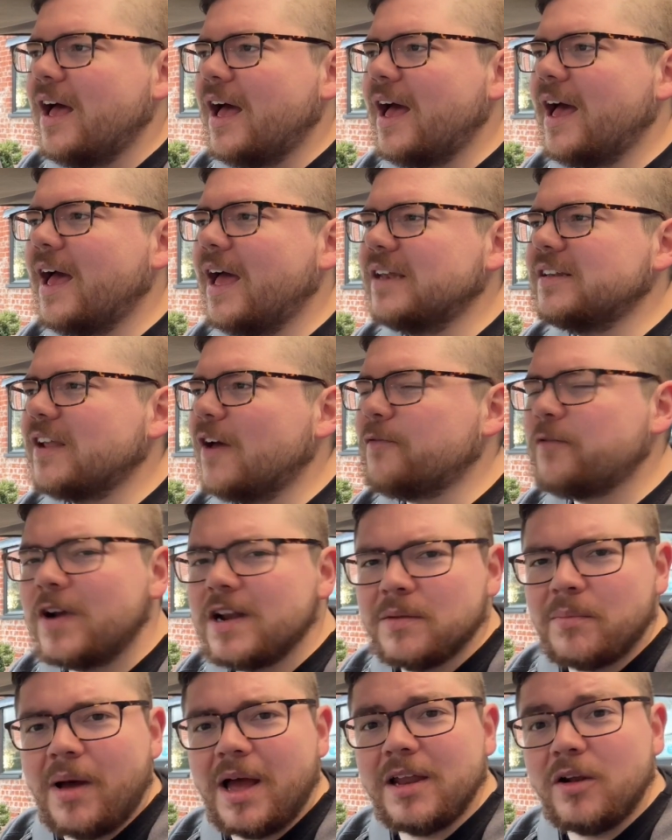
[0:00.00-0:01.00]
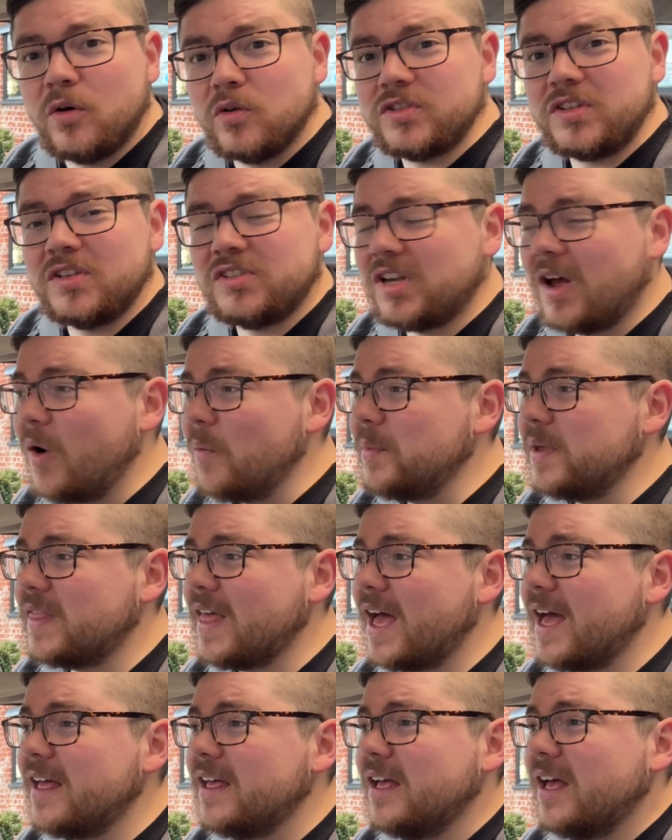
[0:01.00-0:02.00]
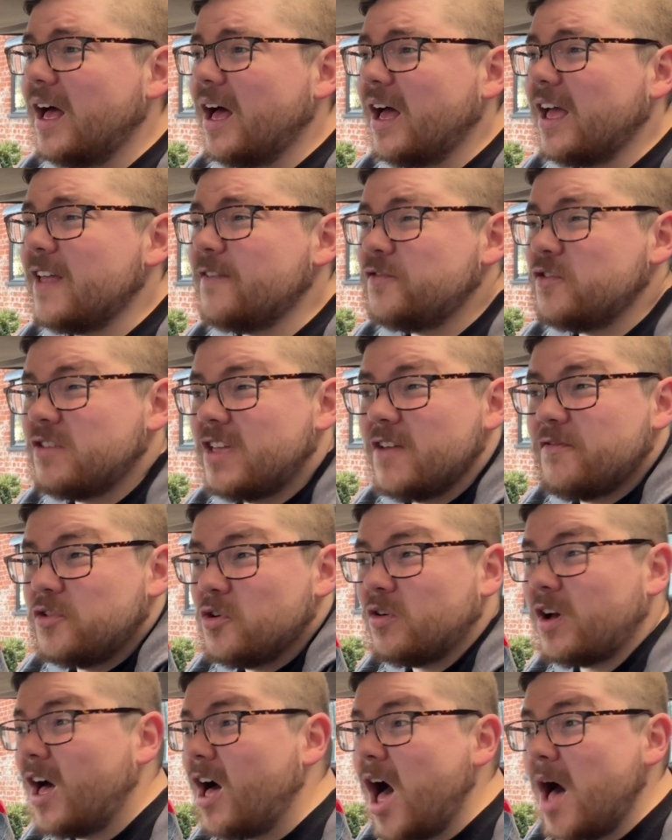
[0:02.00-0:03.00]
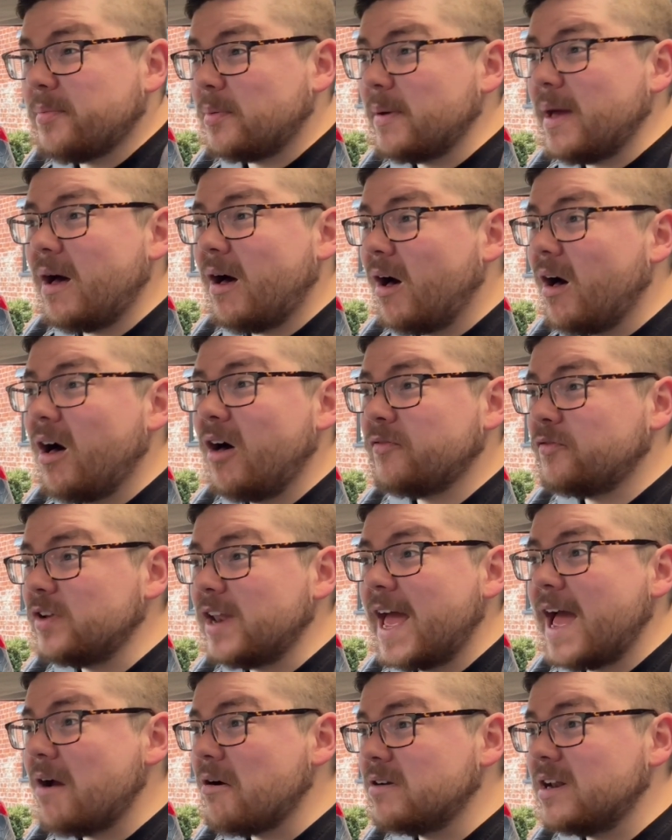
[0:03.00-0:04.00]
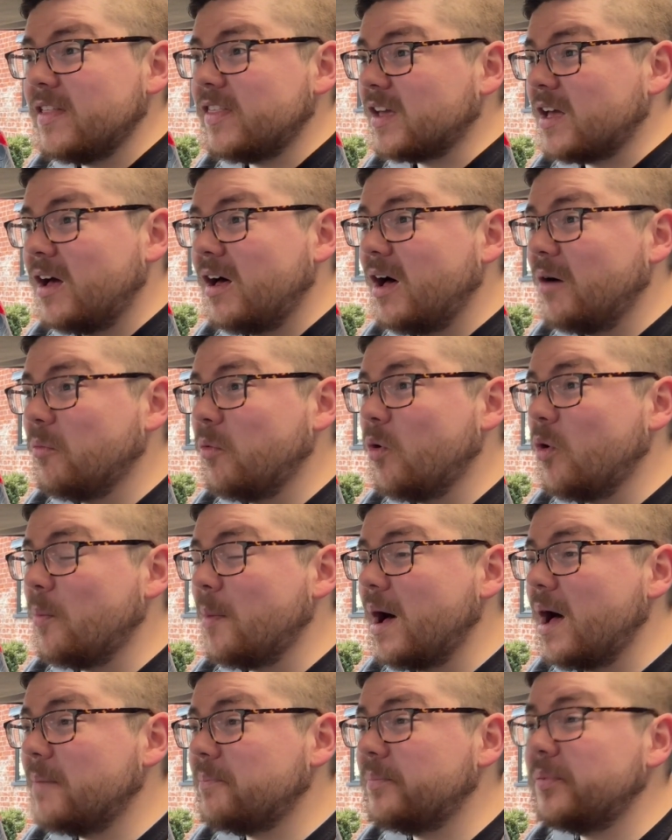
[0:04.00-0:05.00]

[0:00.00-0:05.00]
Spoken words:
and a friend of mine also told me that if you give your carb about half an hour and let the car warm up,